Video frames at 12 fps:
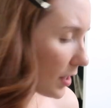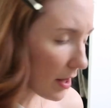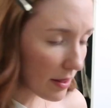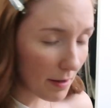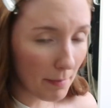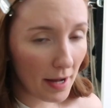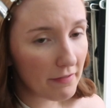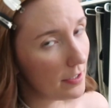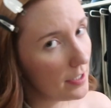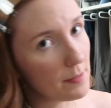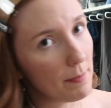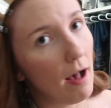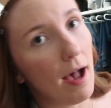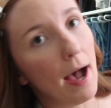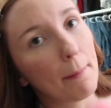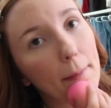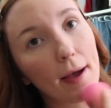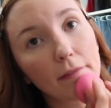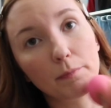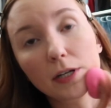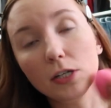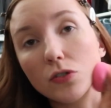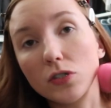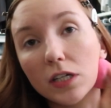the MyFitnessPal app, I've
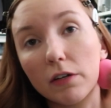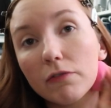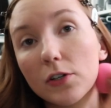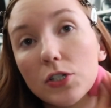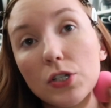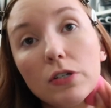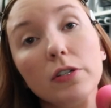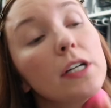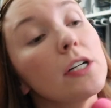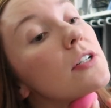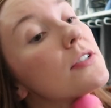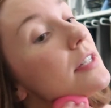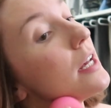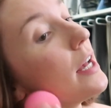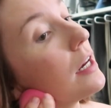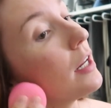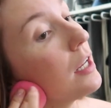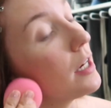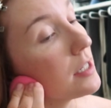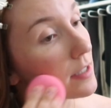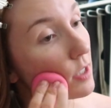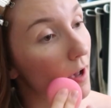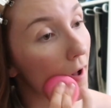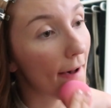been using it for two years and it
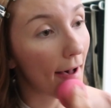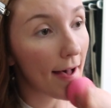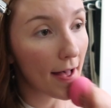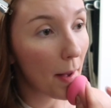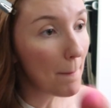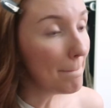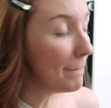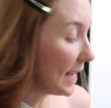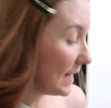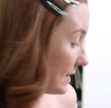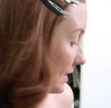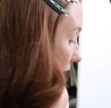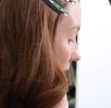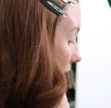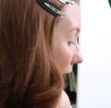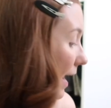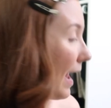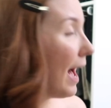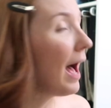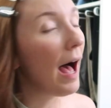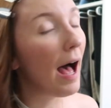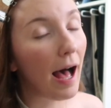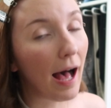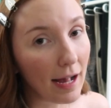is amazing. I
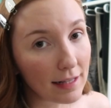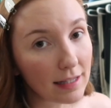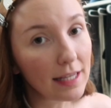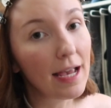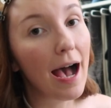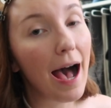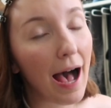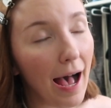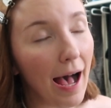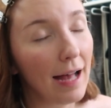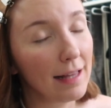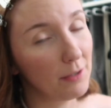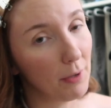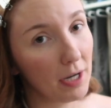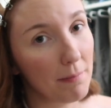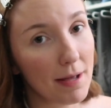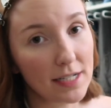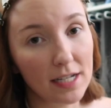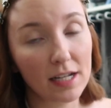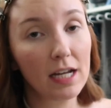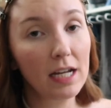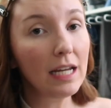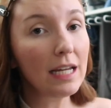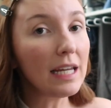highly, highly recommend it.
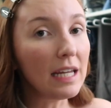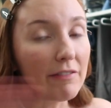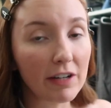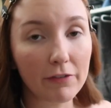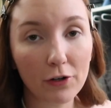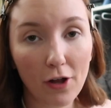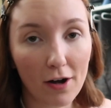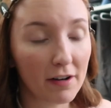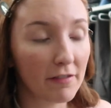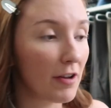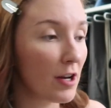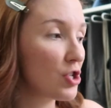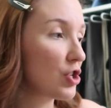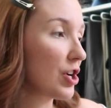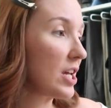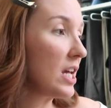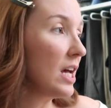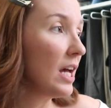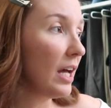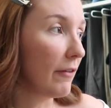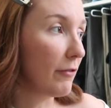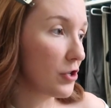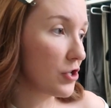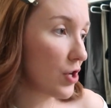Even if you're not on a fitness journey,
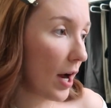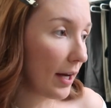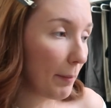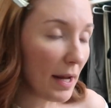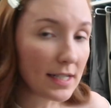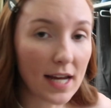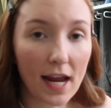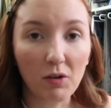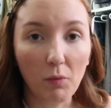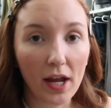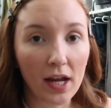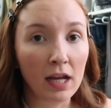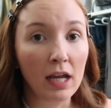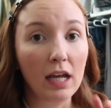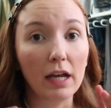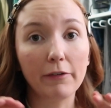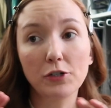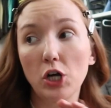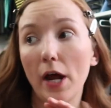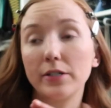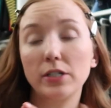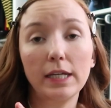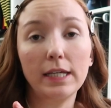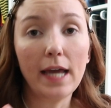if you're just trying to maintain weight, if you're trying
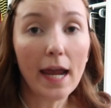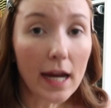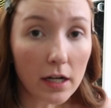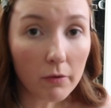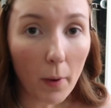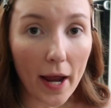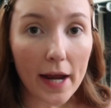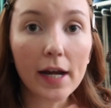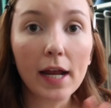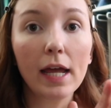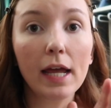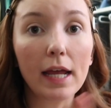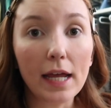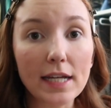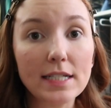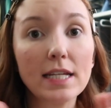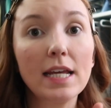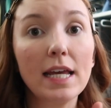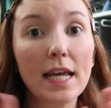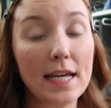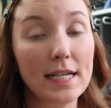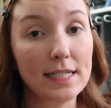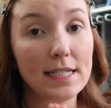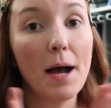to gain weight, it
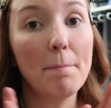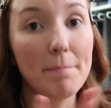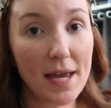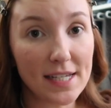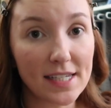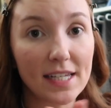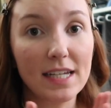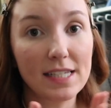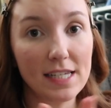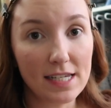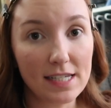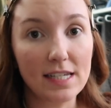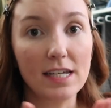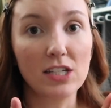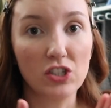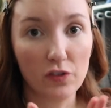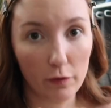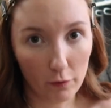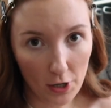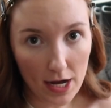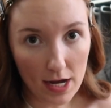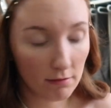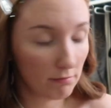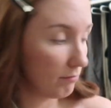is amazing. It's easy. It's free.